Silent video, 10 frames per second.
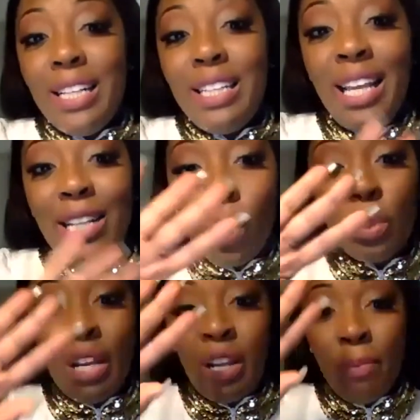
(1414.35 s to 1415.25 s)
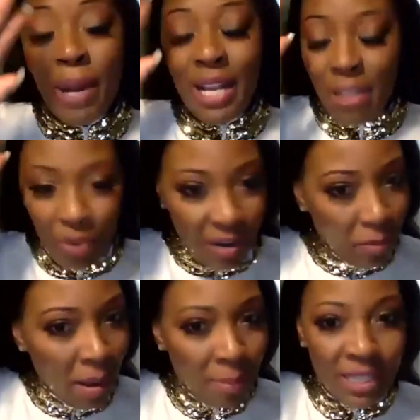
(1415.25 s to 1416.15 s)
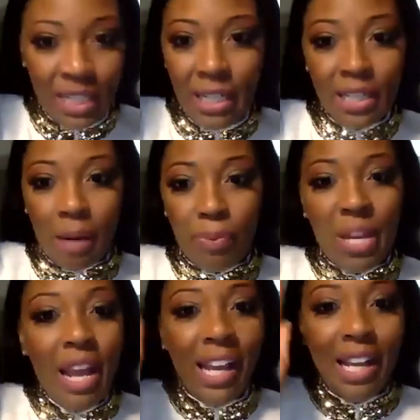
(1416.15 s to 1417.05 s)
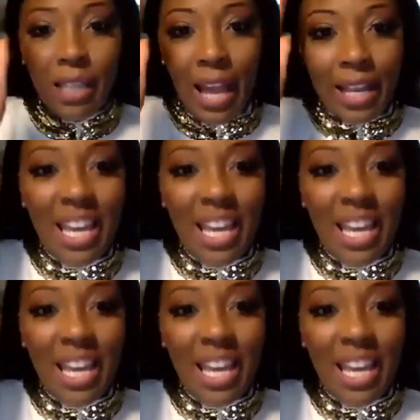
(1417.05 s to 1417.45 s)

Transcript: he he told anybody, he said, whenever Mama T needs something, he like